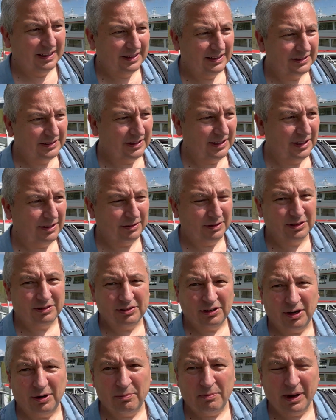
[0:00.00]
So it's
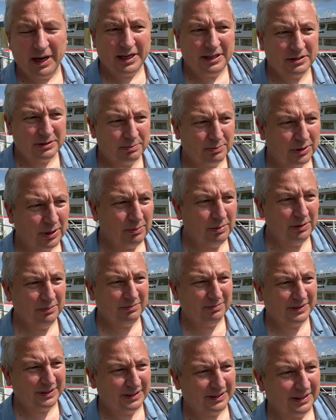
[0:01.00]
not a major problem,
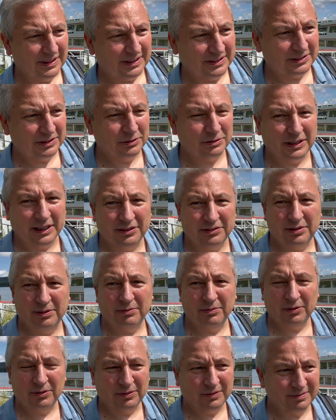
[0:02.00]
but I do get some